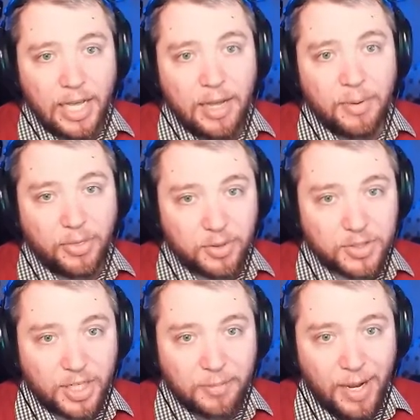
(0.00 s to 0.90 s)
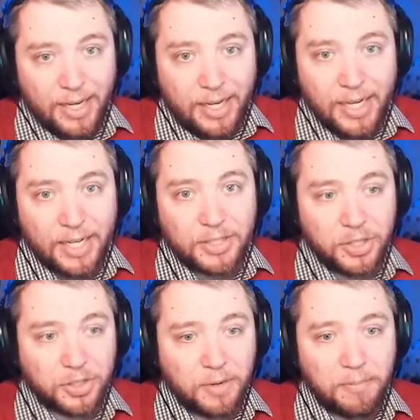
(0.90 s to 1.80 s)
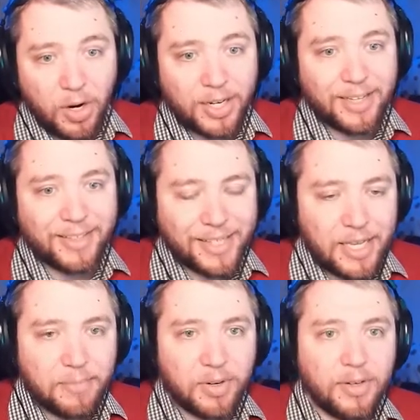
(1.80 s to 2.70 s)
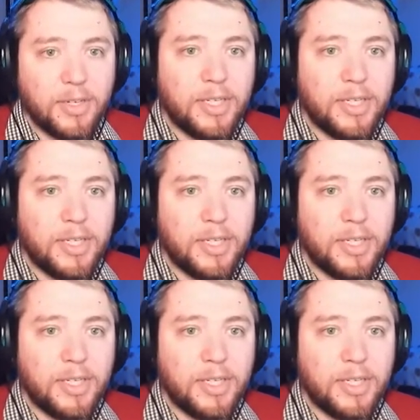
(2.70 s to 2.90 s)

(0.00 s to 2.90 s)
My third center back is usually marking the keeper.